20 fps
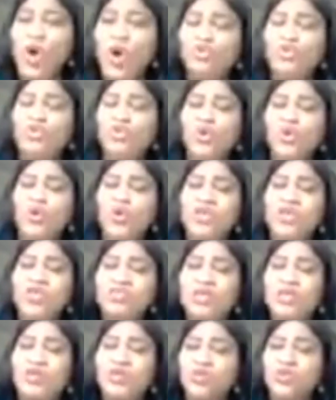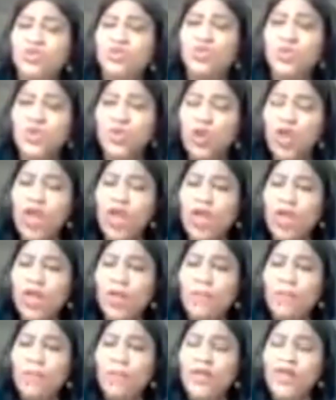Food also is a good
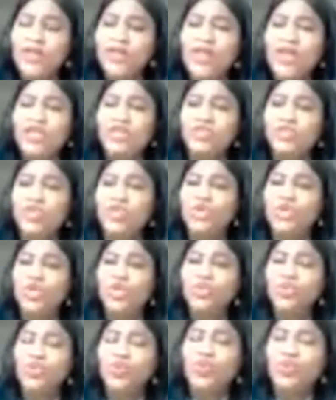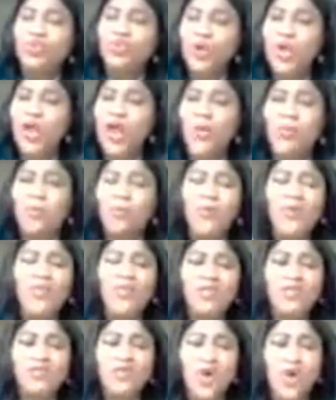medication to
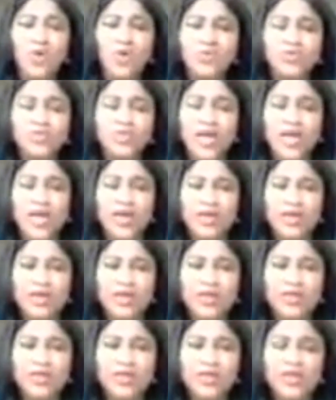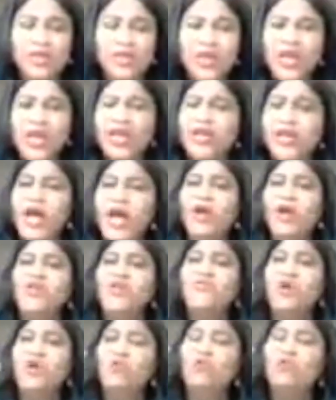help with this ulcer.
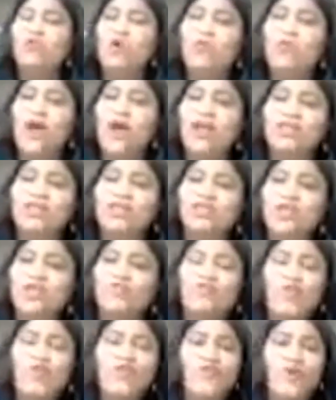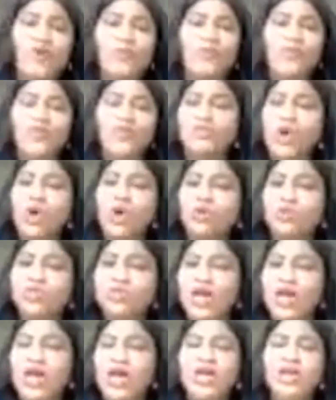Now, if a woman is suffering from this
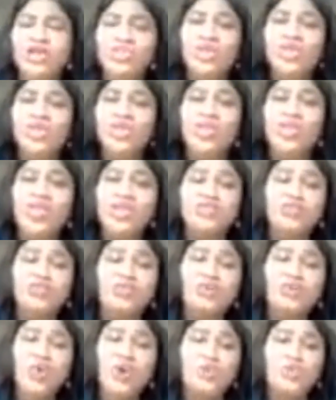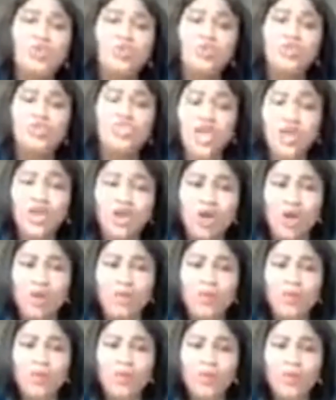ulcer, she needs to go to
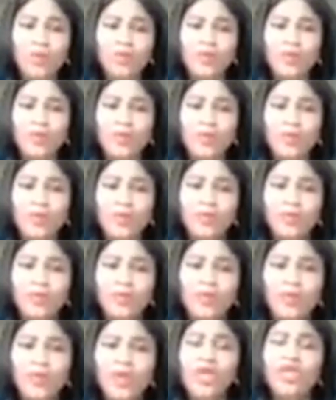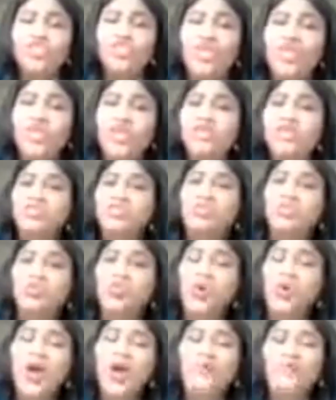check up. She
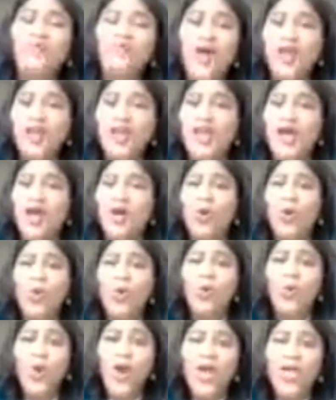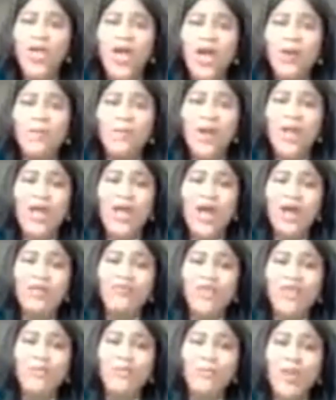needs to go and find out, why am
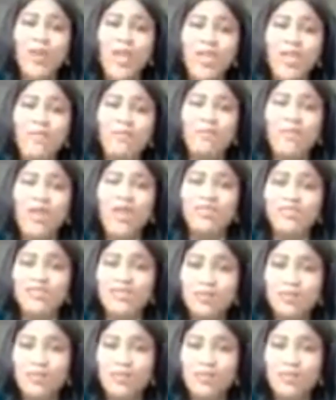I having pain in